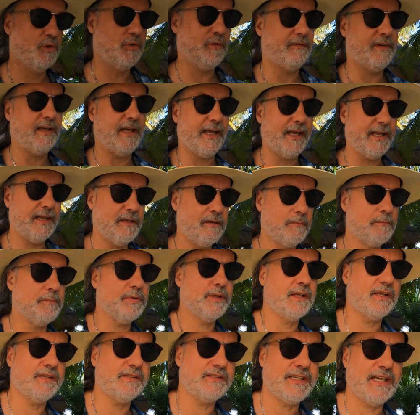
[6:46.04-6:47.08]
moved in
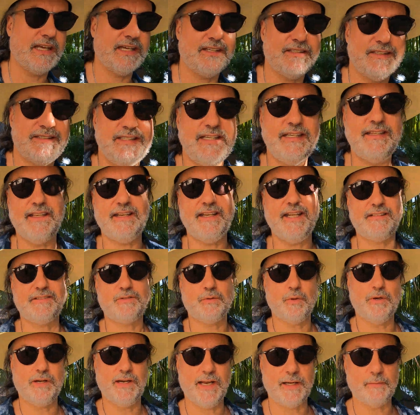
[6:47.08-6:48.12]
because I could see the next
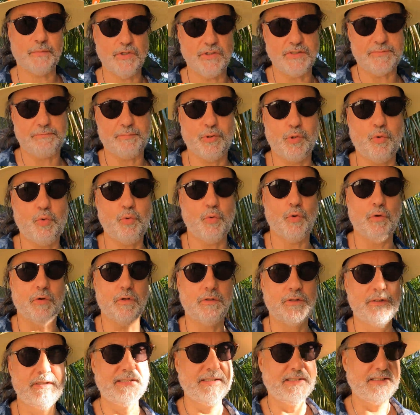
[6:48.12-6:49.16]
door neighbor's pool.
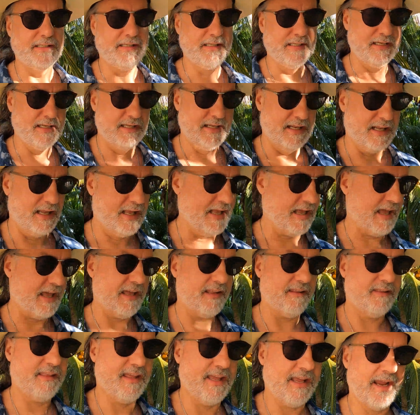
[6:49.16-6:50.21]

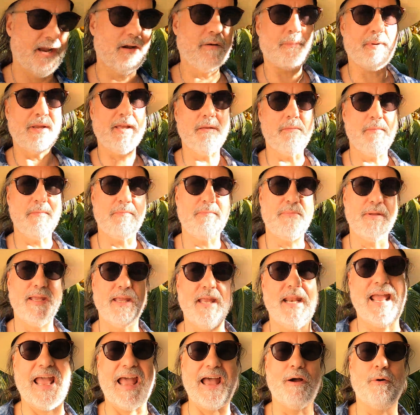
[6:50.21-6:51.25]
And the Airbnb
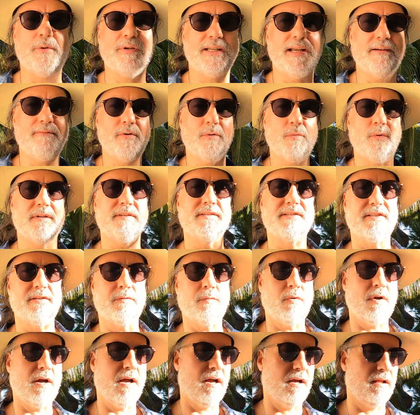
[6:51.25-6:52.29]
it out every once
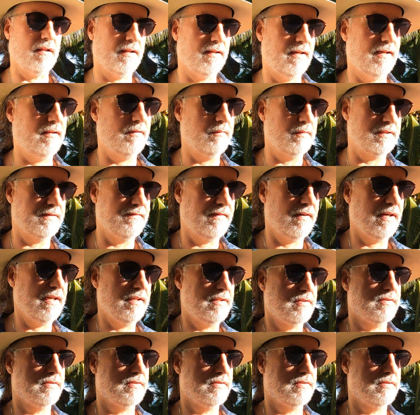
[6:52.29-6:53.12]
in a while, and it was very